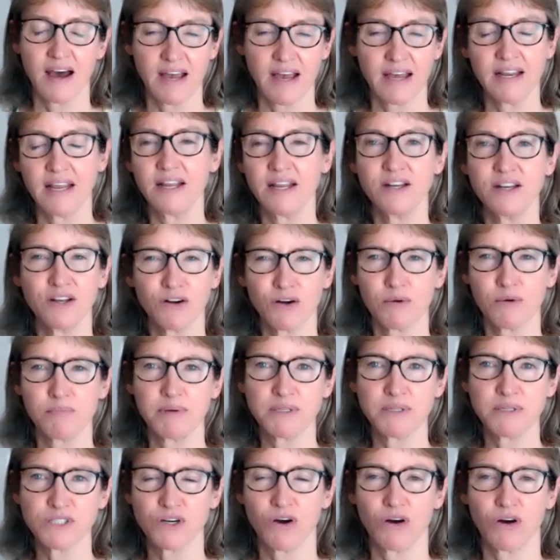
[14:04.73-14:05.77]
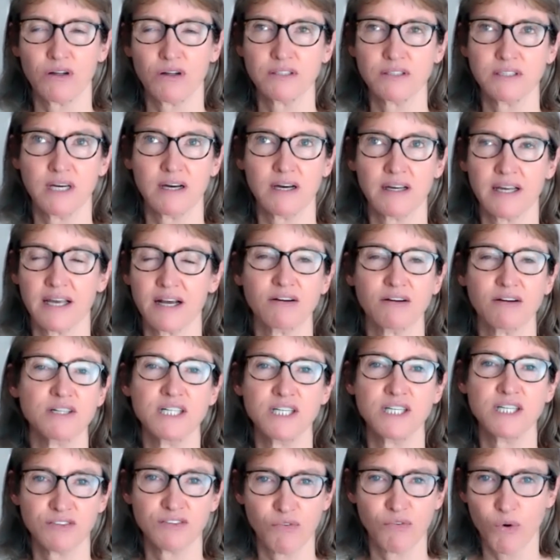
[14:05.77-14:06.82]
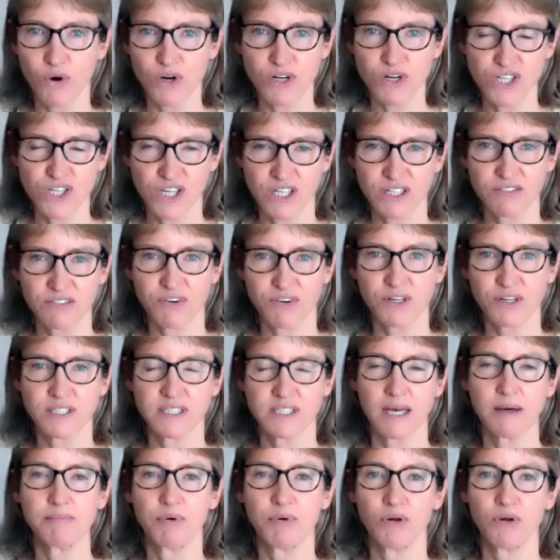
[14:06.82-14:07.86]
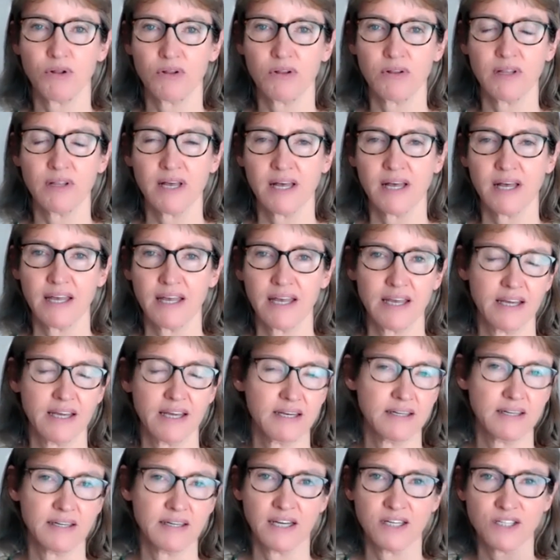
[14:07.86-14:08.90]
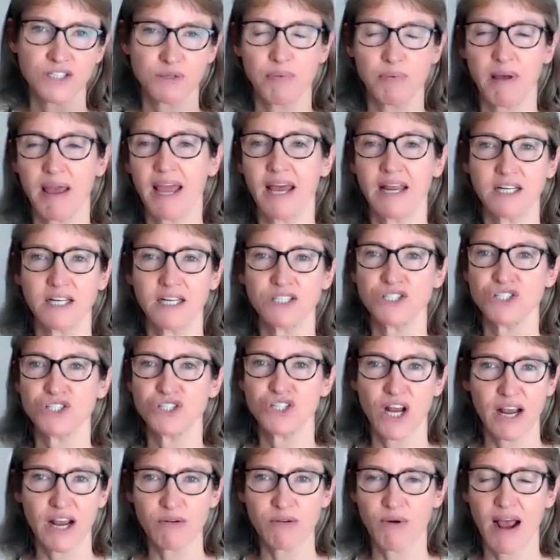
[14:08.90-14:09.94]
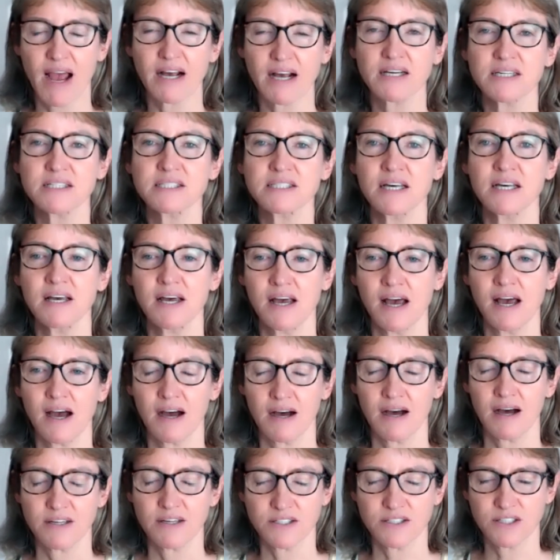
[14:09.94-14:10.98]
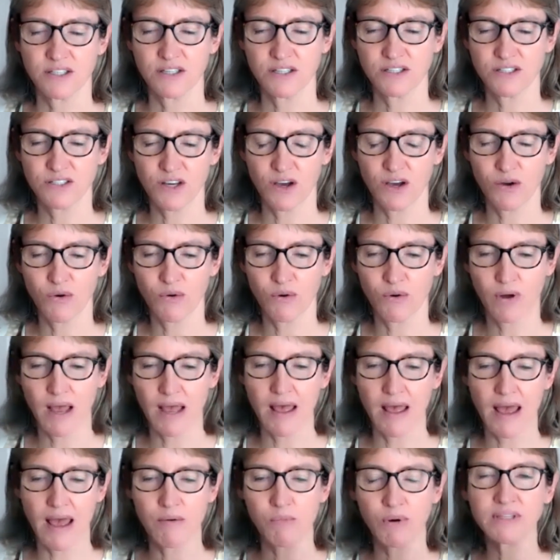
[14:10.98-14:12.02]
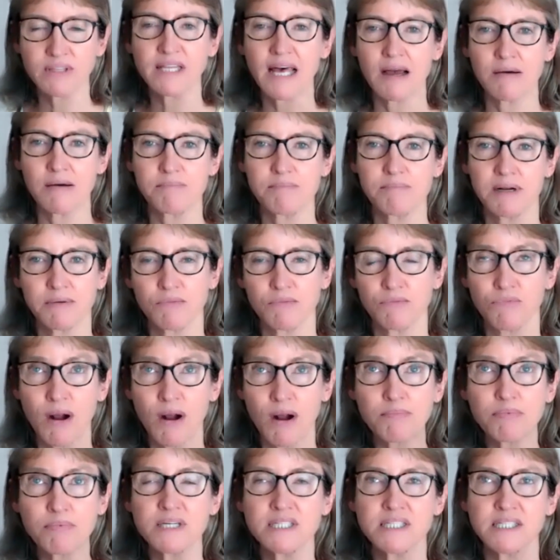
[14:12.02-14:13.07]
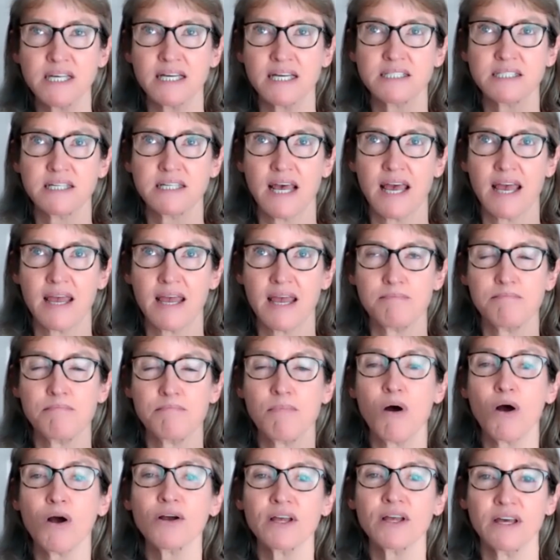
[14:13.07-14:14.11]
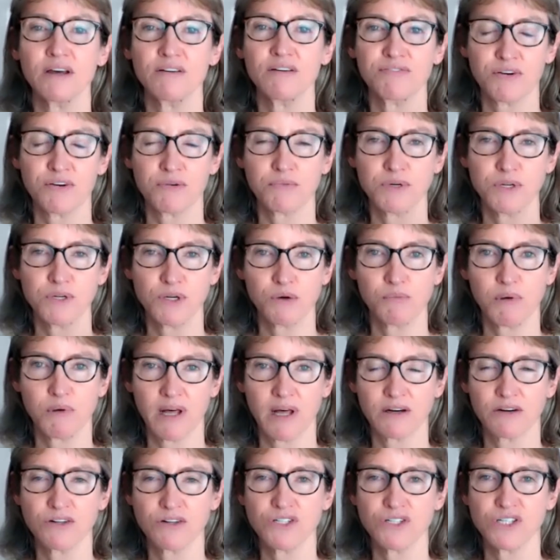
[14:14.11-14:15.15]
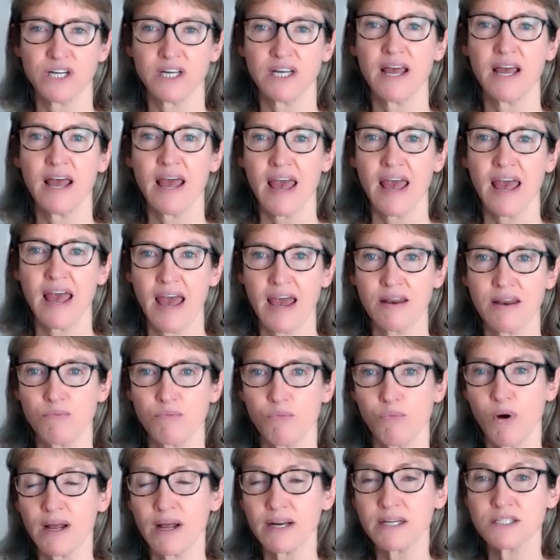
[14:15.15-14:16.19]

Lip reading: In Europe, it's called guarantees of origin, for example. In Japan, it's JRECs. But it represents a market for renewable energy. And